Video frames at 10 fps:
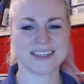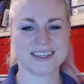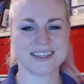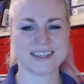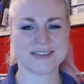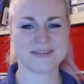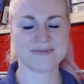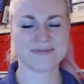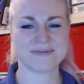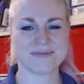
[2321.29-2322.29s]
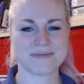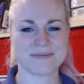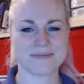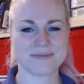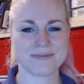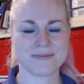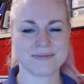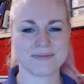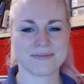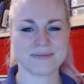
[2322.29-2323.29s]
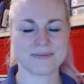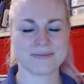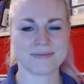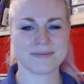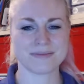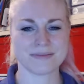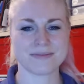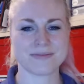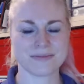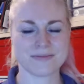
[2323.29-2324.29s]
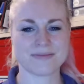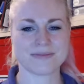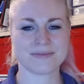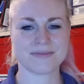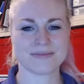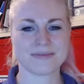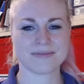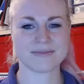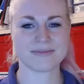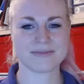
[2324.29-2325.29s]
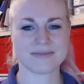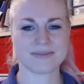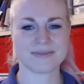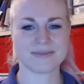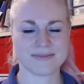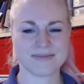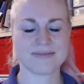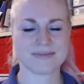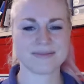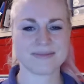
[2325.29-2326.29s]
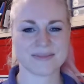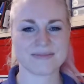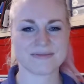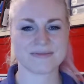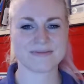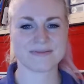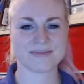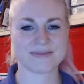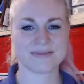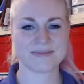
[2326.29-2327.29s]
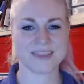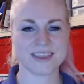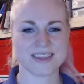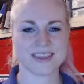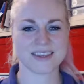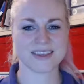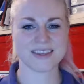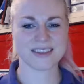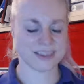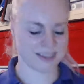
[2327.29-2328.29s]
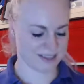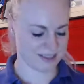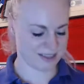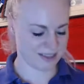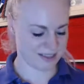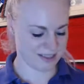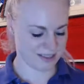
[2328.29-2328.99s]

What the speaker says: This person isn't speaking.